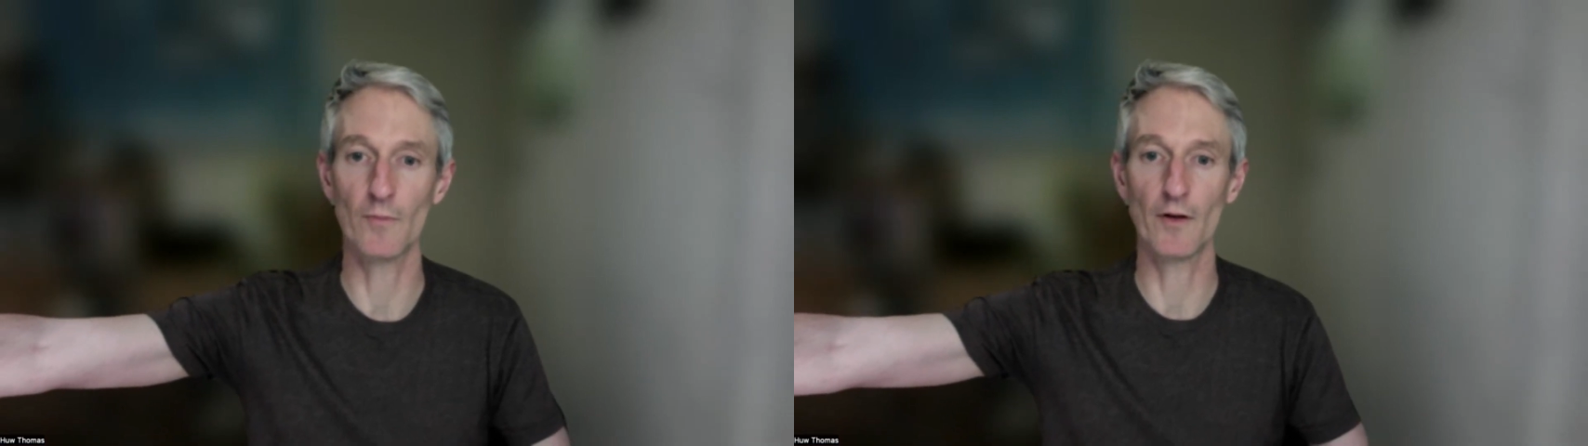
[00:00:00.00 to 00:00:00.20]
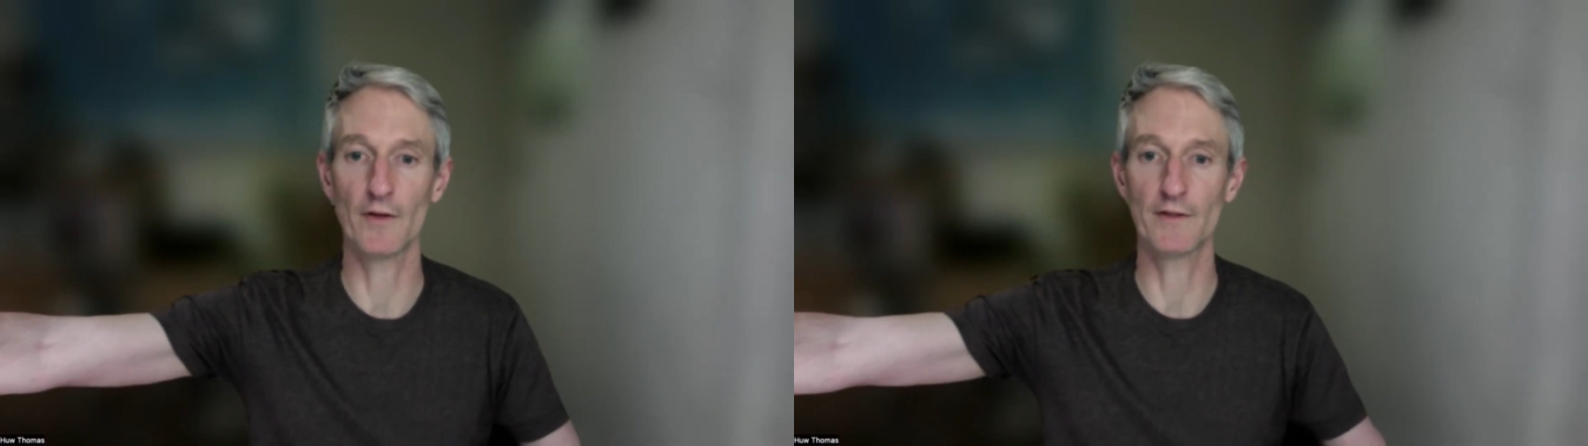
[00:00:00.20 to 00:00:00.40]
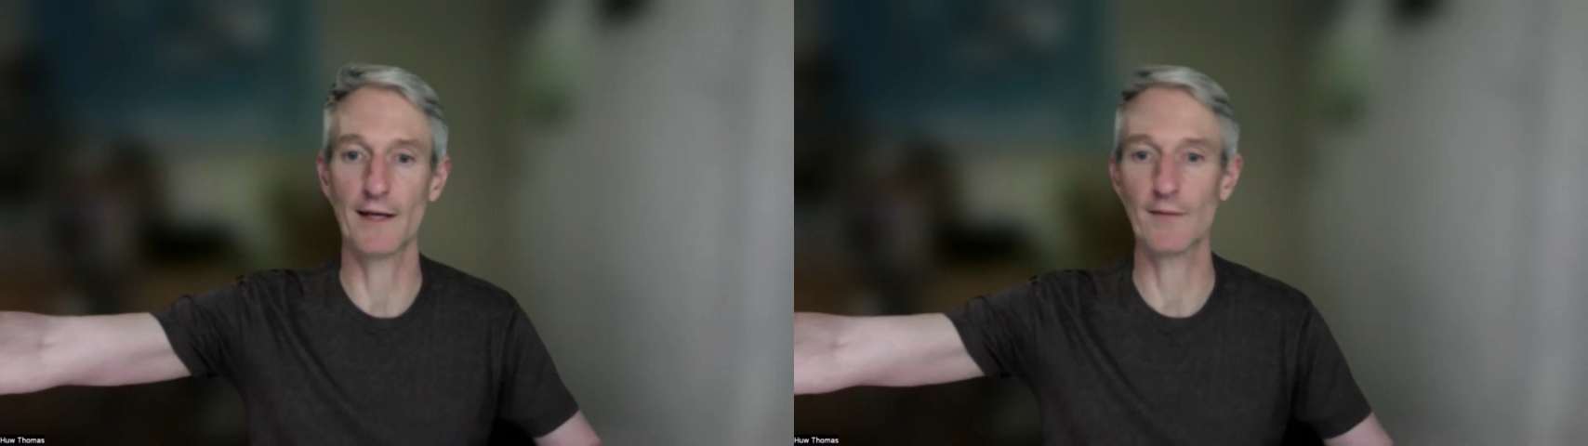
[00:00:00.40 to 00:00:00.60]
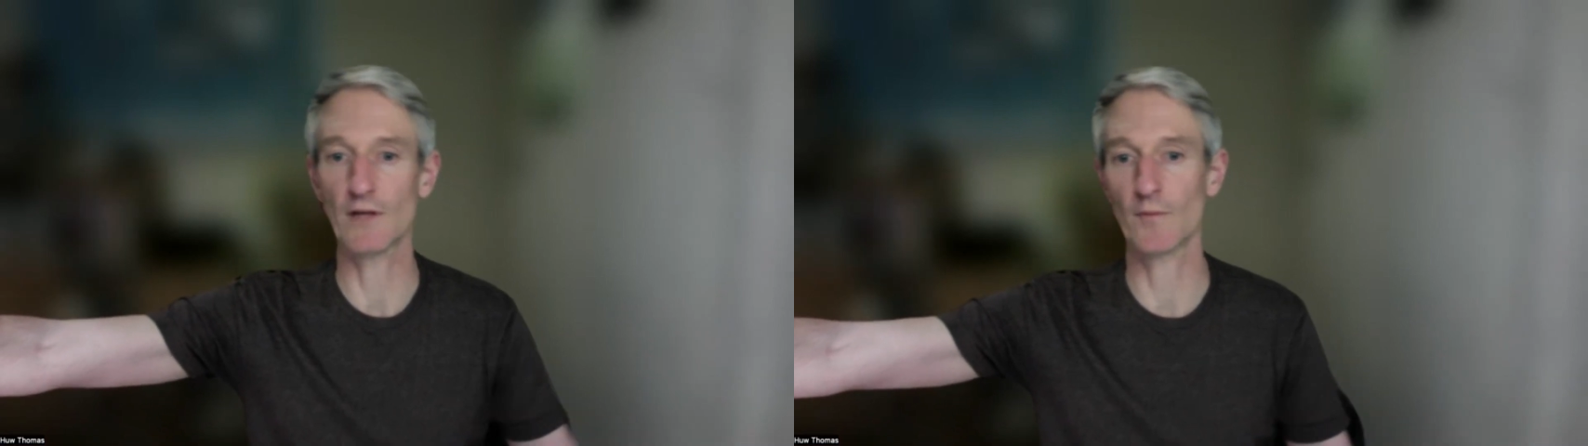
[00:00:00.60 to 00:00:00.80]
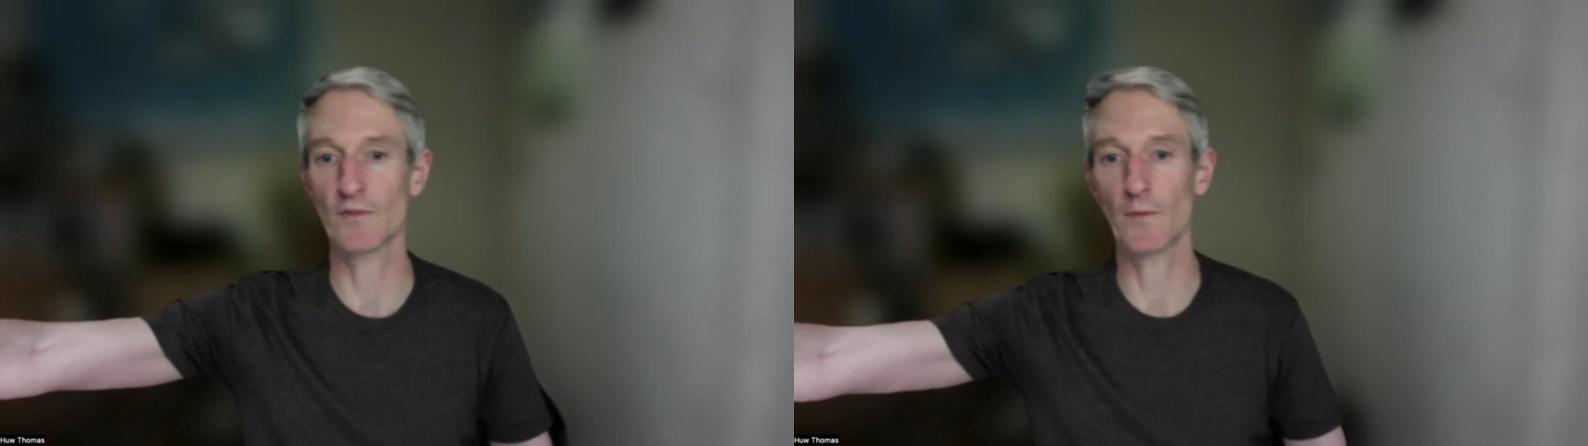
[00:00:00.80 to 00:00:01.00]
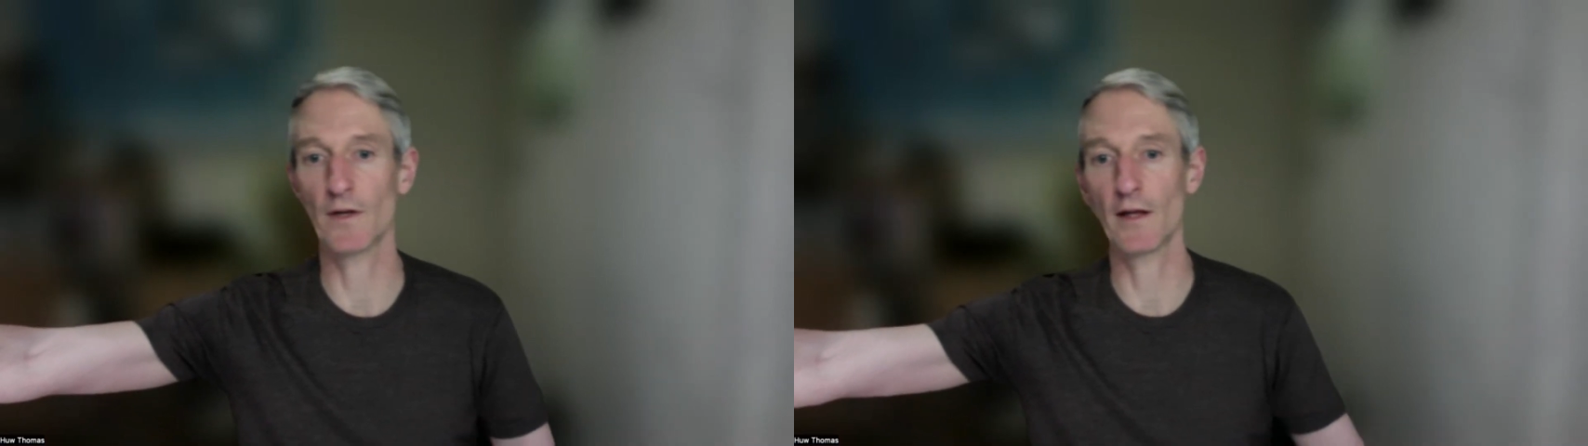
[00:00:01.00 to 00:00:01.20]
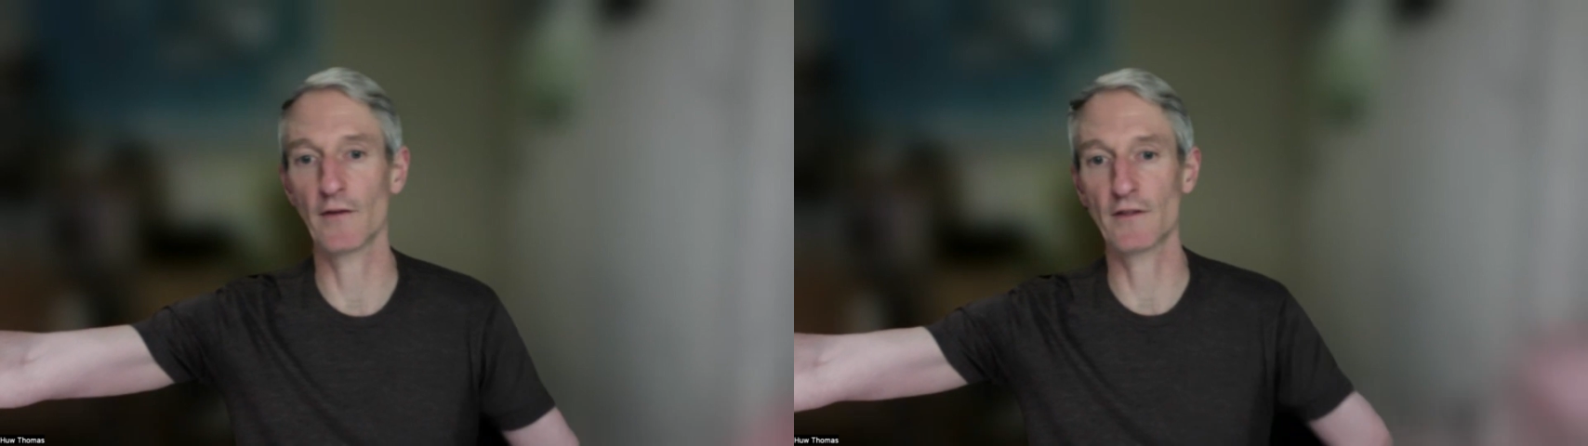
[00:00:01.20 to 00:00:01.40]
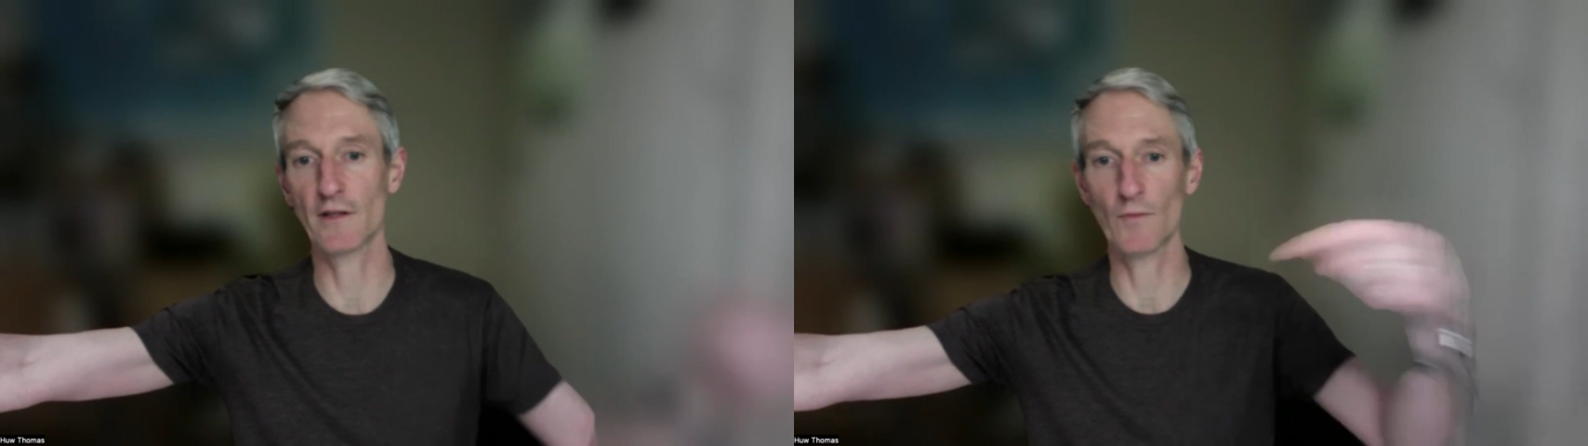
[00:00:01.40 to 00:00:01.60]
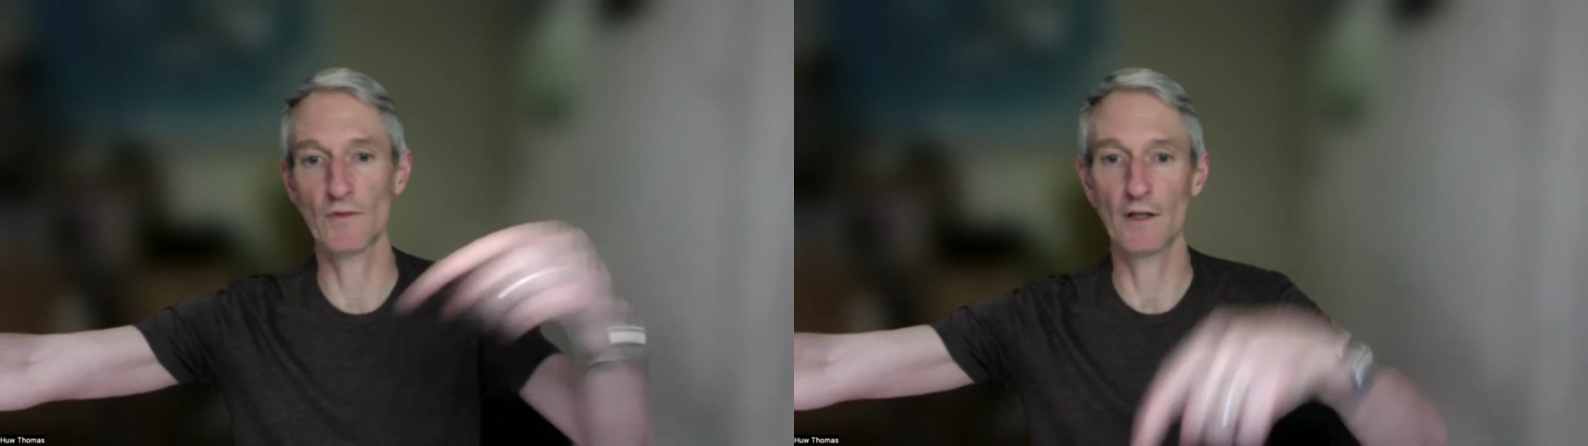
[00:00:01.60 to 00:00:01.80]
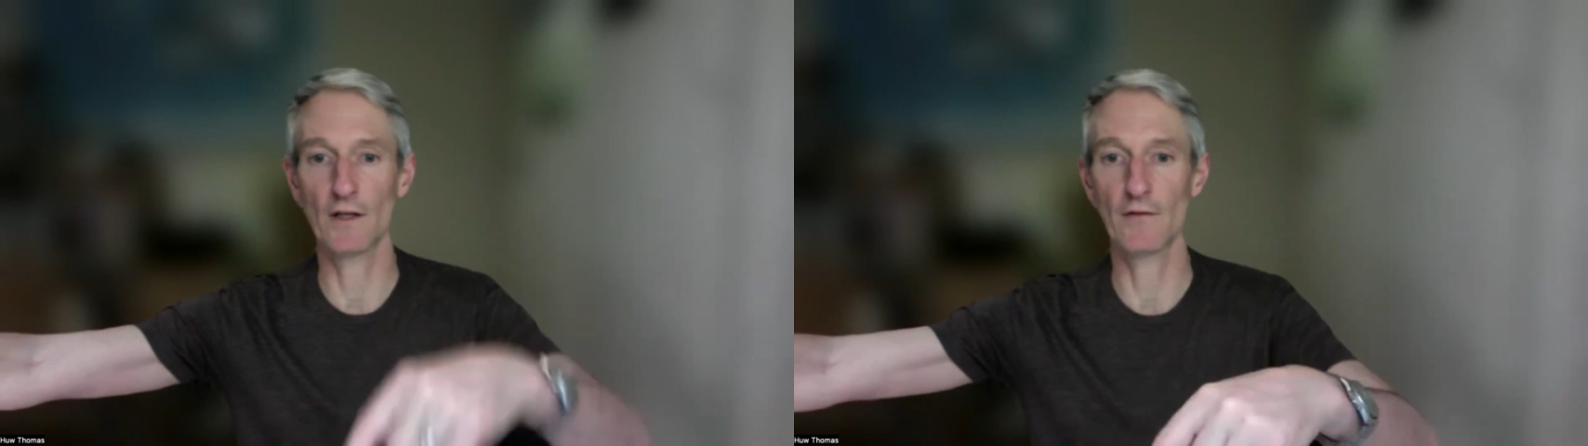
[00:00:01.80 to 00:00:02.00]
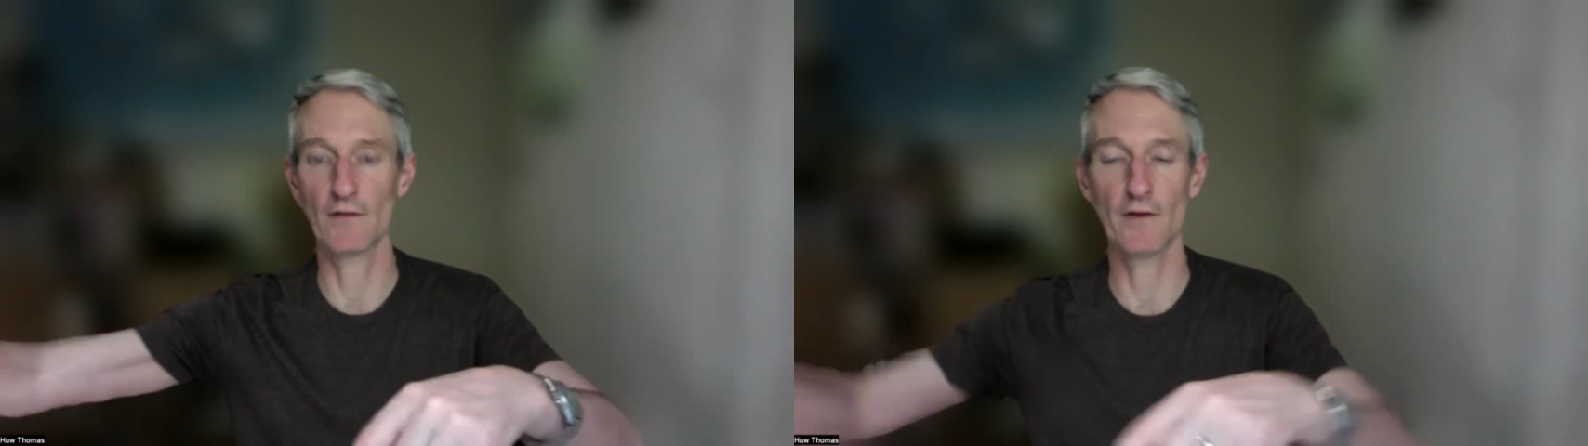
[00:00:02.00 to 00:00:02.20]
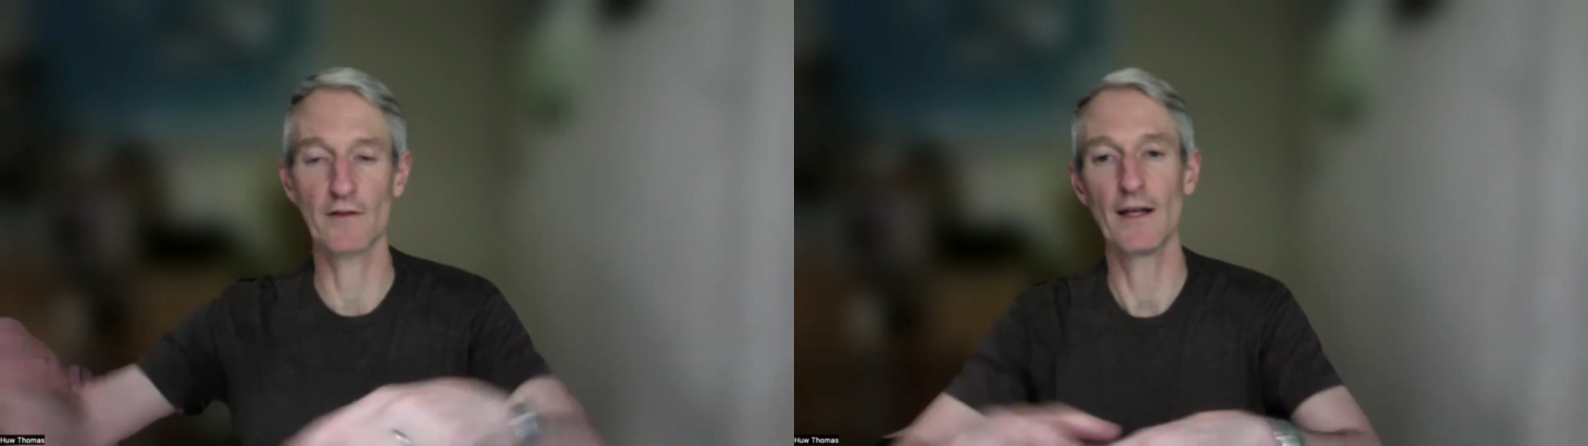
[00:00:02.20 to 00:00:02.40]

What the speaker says: but at the same time somebody else comes in, and so